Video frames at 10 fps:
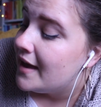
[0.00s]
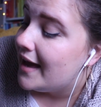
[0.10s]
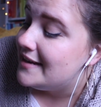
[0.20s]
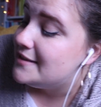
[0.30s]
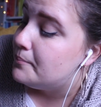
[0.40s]
I
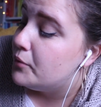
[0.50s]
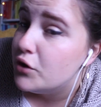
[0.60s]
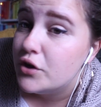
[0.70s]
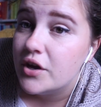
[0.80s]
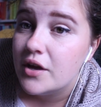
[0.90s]
need to
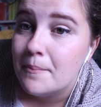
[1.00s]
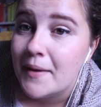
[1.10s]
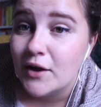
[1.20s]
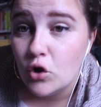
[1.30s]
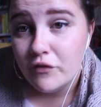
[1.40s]
book
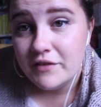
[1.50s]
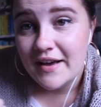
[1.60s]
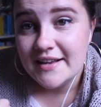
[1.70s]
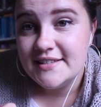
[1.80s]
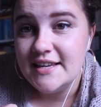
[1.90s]
my COVID
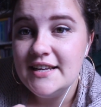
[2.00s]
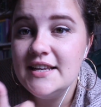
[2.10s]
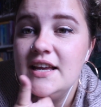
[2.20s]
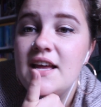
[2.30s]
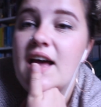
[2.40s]

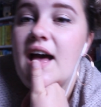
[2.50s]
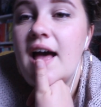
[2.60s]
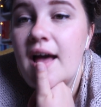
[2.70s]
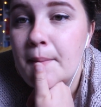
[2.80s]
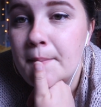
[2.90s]
vaccine.
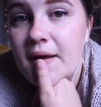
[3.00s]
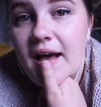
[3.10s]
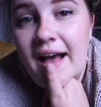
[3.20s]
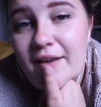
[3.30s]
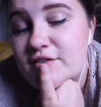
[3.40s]

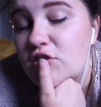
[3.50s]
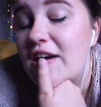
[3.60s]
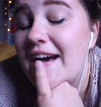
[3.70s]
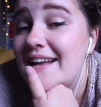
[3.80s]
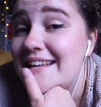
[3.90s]
I've still
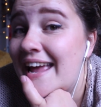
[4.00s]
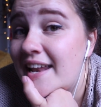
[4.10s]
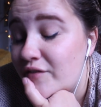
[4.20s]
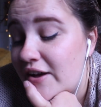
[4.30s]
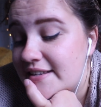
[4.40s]
not had
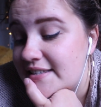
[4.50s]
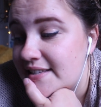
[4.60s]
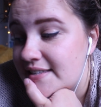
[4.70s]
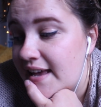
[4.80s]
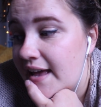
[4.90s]
any
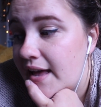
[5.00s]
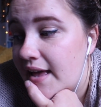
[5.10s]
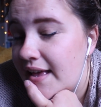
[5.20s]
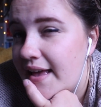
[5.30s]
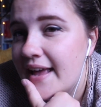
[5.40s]
vaccines yet.
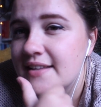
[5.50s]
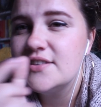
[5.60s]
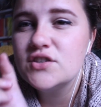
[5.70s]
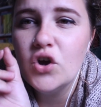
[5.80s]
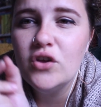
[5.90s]
In
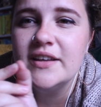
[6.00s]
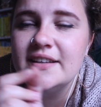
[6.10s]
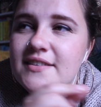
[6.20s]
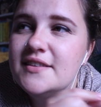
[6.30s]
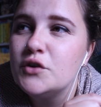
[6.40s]

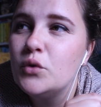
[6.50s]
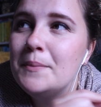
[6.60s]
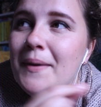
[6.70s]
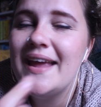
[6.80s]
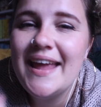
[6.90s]
Scotland, they're going
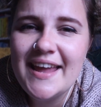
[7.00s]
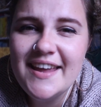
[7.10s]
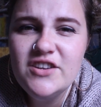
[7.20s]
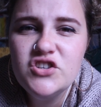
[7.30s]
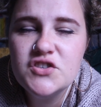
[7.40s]
by
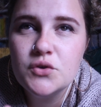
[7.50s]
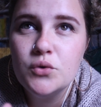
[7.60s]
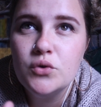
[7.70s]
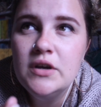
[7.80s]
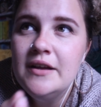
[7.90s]
age,
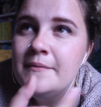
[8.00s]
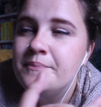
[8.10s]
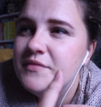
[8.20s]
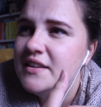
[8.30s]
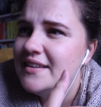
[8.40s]
so
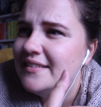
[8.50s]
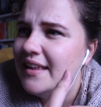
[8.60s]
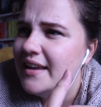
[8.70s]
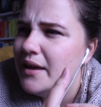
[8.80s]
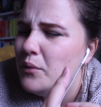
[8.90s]
they did
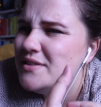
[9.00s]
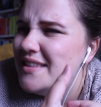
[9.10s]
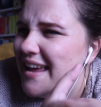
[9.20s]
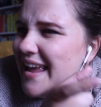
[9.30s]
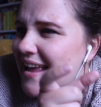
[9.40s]
like, was
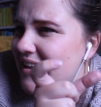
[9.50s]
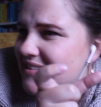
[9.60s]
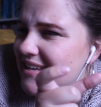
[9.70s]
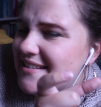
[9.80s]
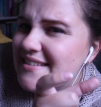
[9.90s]
it
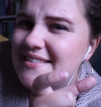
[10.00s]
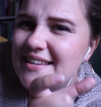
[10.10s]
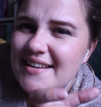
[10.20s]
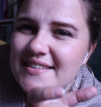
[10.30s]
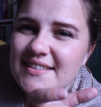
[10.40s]
80 to
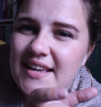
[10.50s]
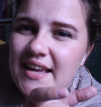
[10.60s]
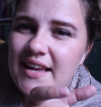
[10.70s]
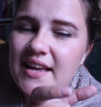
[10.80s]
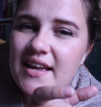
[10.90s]

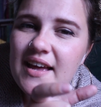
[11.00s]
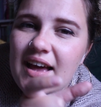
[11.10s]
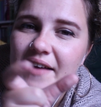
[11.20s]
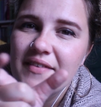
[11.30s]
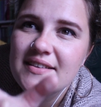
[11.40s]
60,
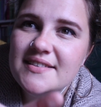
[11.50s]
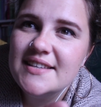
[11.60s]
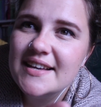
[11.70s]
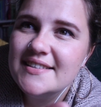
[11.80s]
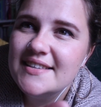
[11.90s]
and then
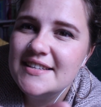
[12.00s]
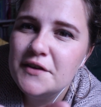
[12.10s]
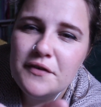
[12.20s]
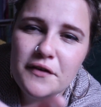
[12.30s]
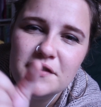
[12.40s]
60 to
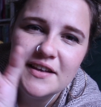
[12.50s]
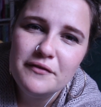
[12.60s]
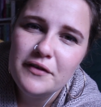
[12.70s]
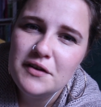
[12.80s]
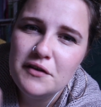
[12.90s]
50, and then
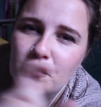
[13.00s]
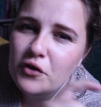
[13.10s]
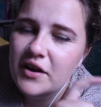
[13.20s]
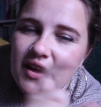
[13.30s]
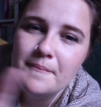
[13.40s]
50 to
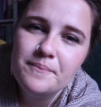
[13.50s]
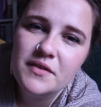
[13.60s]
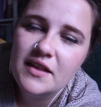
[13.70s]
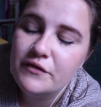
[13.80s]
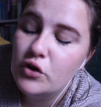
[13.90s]
40.
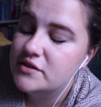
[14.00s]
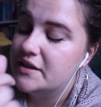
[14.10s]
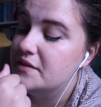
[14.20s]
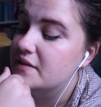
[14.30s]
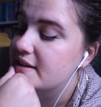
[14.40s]
Like they've gone
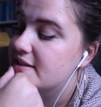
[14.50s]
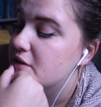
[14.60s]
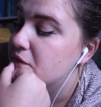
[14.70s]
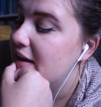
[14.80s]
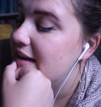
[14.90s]
down the list
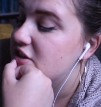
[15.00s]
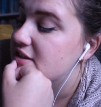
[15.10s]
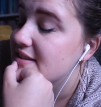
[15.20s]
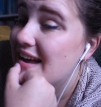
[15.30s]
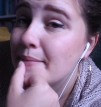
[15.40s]
of
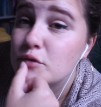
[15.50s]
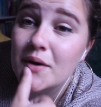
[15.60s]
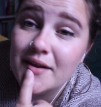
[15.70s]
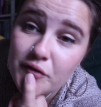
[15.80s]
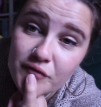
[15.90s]
ages. I'm
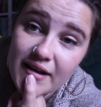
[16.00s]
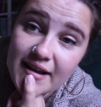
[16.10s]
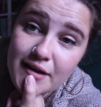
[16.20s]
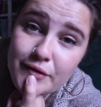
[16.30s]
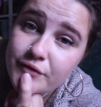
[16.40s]

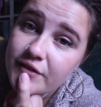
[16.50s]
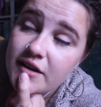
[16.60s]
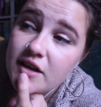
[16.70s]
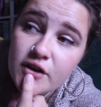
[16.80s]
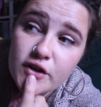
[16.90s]
25,
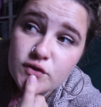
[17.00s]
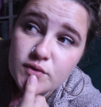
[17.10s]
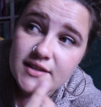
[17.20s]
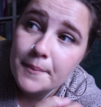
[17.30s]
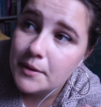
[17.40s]
so
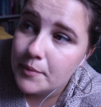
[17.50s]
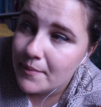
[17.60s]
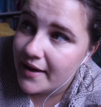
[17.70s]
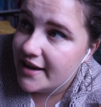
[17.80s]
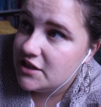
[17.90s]
some people
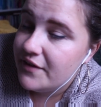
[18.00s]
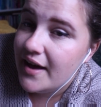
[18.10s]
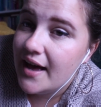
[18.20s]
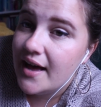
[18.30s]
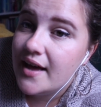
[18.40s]
my age have
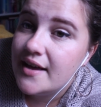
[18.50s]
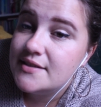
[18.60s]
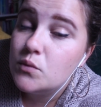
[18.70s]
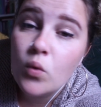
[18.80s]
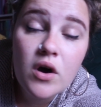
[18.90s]
had
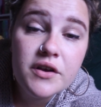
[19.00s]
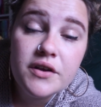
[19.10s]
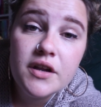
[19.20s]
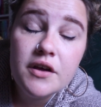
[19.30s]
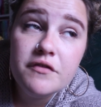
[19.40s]

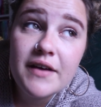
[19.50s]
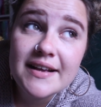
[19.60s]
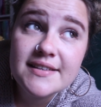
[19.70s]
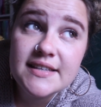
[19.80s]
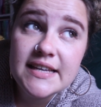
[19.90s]
one
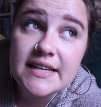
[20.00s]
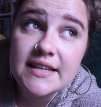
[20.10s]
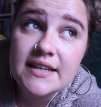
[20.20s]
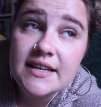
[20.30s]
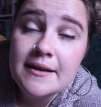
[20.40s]

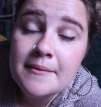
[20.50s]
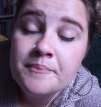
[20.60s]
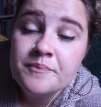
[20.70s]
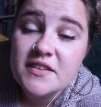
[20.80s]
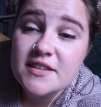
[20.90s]
vaccine,
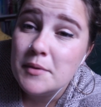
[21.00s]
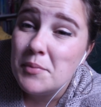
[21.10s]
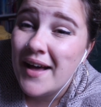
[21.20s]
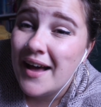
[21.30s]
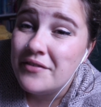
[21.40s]
some people
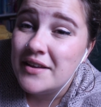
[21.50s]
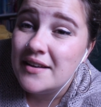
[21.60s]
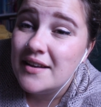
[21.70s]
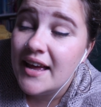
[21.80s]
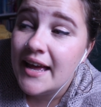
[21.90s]
haven't.